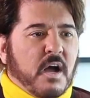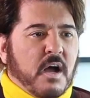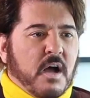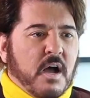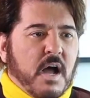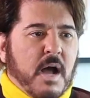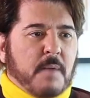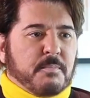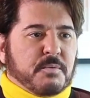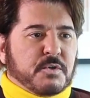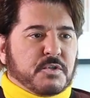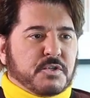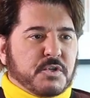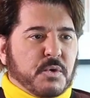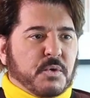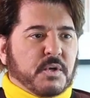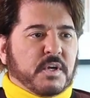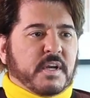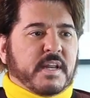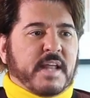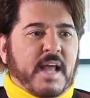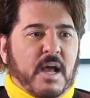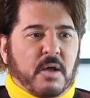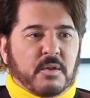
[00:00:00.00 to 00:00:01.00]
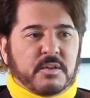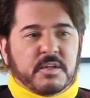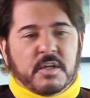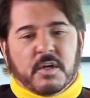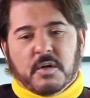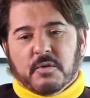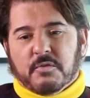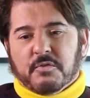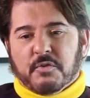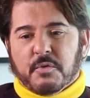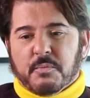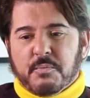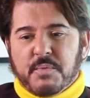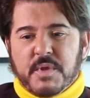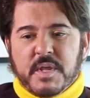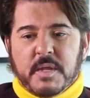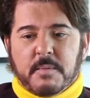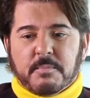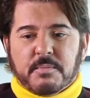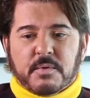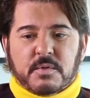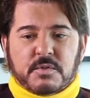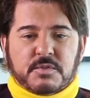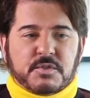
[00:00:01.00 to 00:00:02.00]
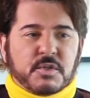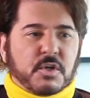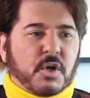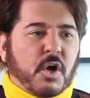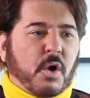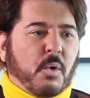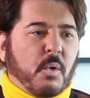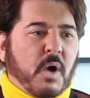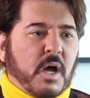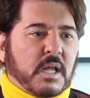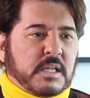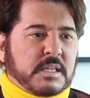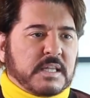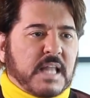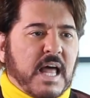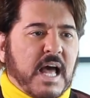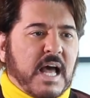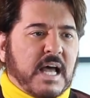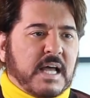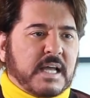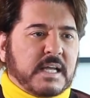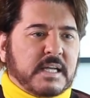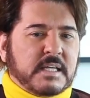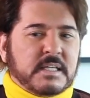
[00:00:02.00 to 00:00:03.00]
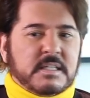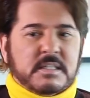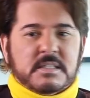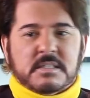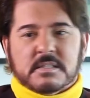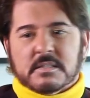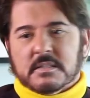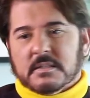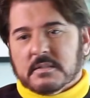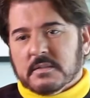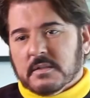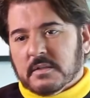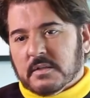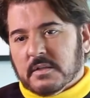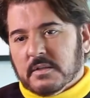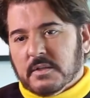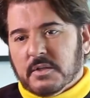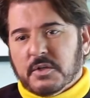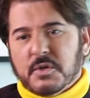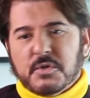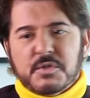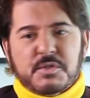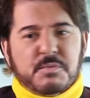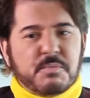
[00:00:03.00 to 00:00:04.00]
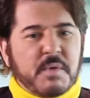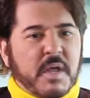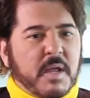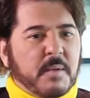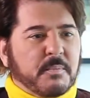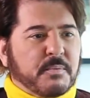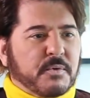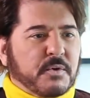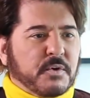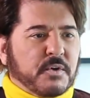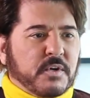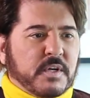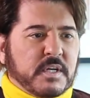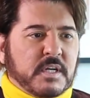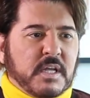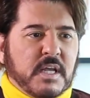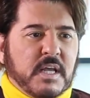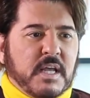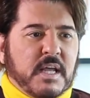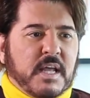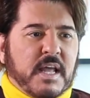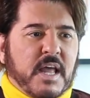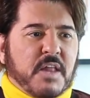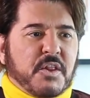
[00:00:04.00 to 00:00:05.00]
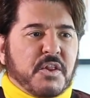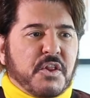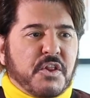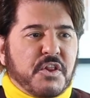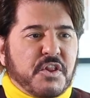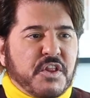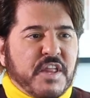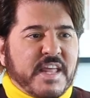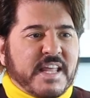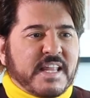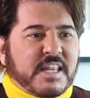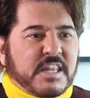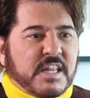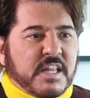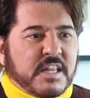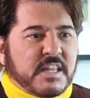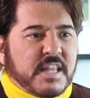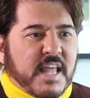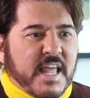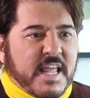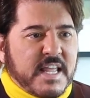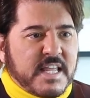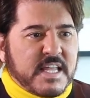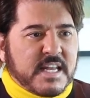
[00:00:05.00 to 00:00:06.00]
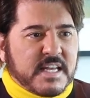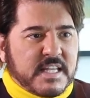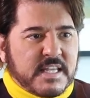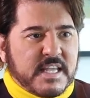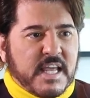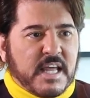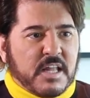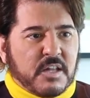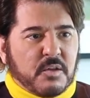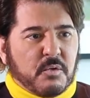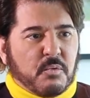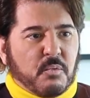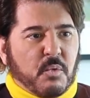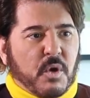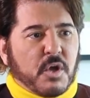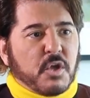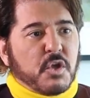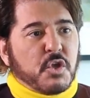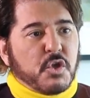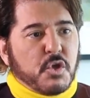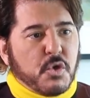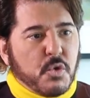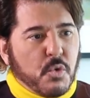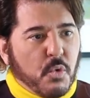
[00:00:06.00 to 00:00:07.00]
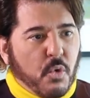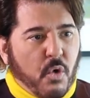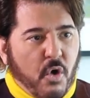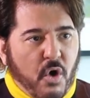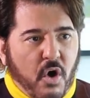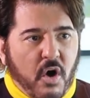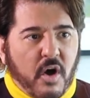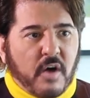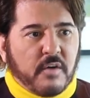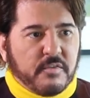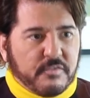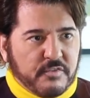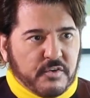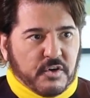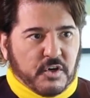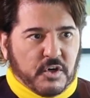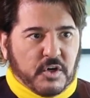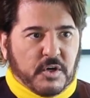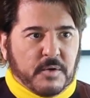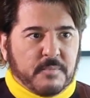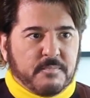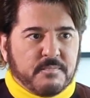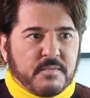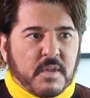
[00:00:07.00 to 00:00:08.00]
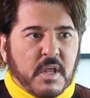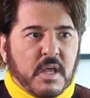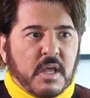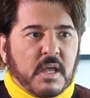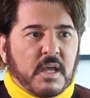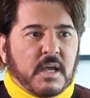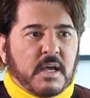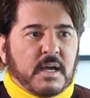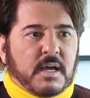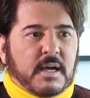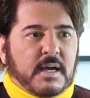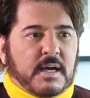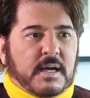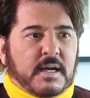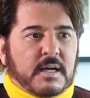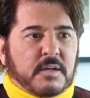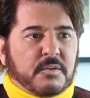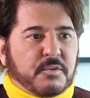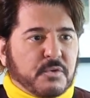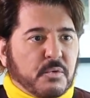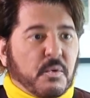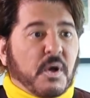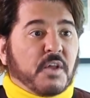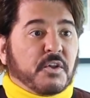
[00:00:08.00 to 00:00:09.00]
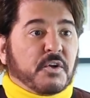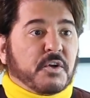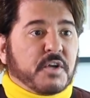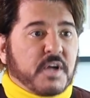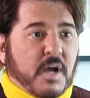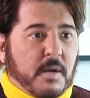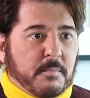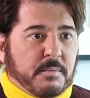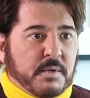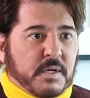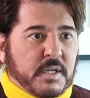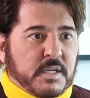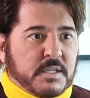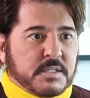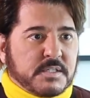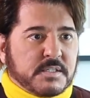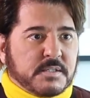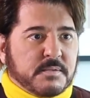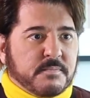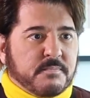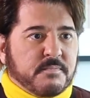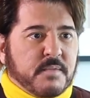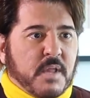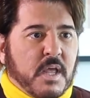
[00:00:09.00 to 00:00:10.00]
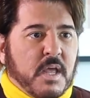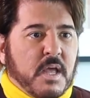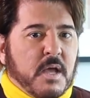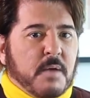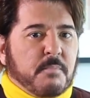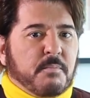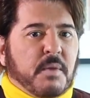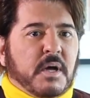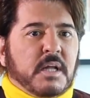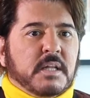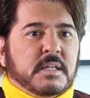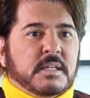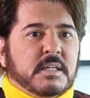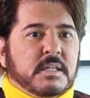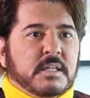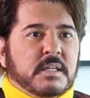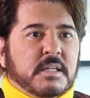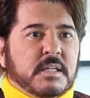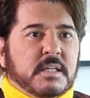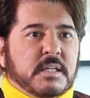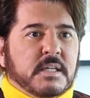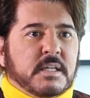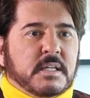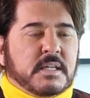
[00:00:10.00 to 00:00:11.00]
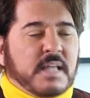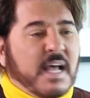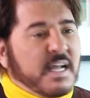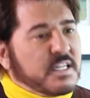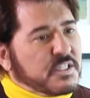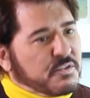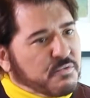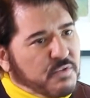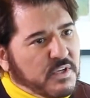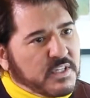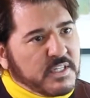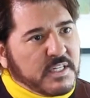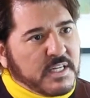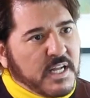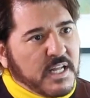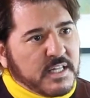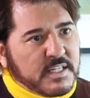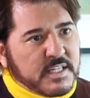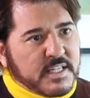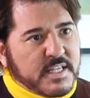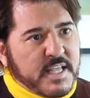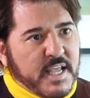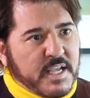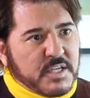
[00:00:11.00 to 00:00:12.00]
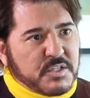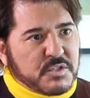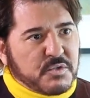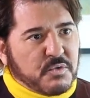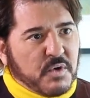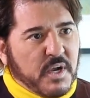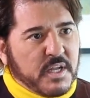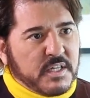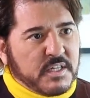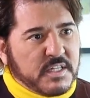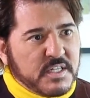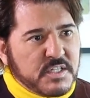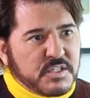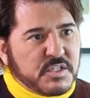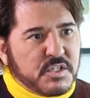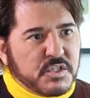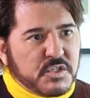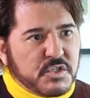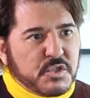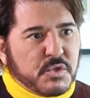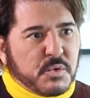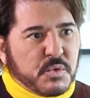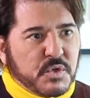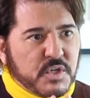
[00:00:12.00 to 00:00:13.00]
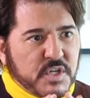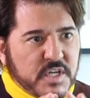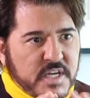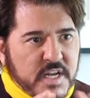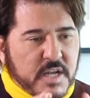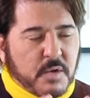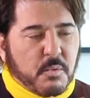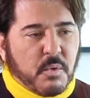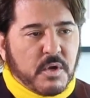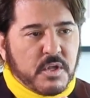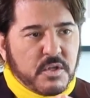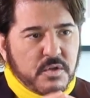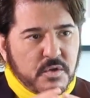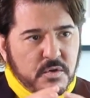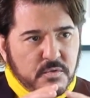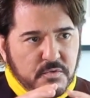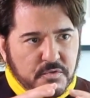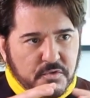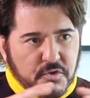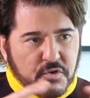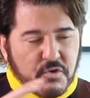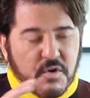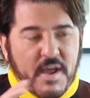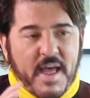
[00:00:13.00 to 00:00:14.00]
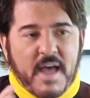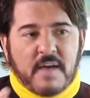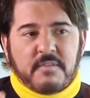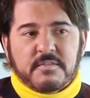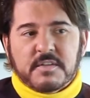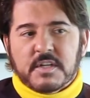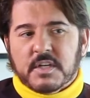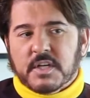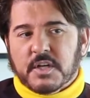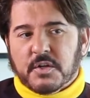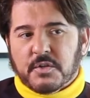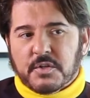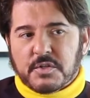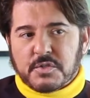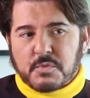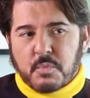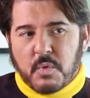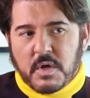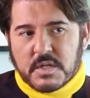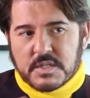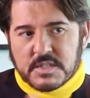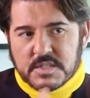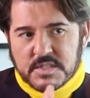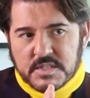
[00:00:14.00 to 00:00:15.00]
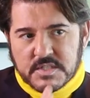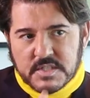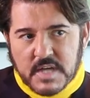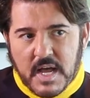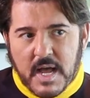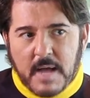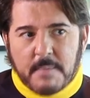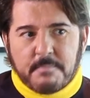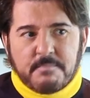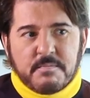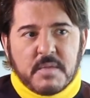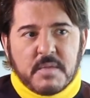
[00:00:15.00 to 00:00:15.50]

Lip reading: opportunity out there for people to go online, to look in the newspaper, and think that they can get what you offer through other companies. But that's really not the case, right? This is unique. What you've crafted here, this one-stop